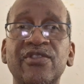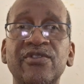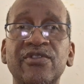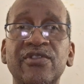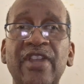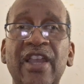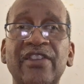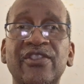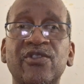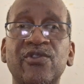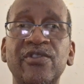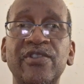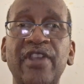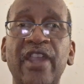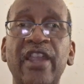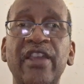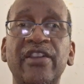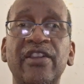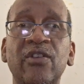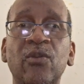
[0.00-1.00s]
that's
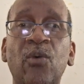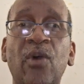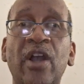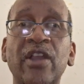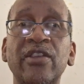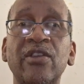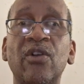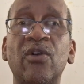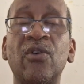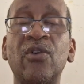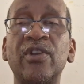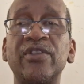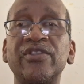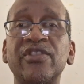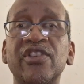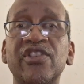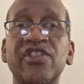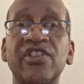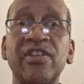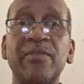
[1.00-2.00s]
created while you're on the
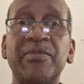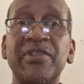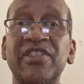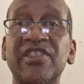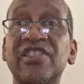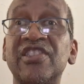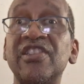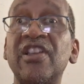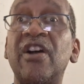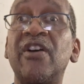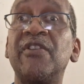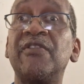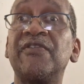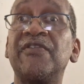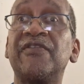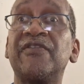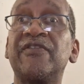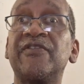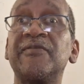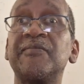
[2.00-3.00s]
ship
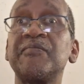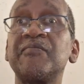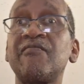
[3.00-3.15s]
itself.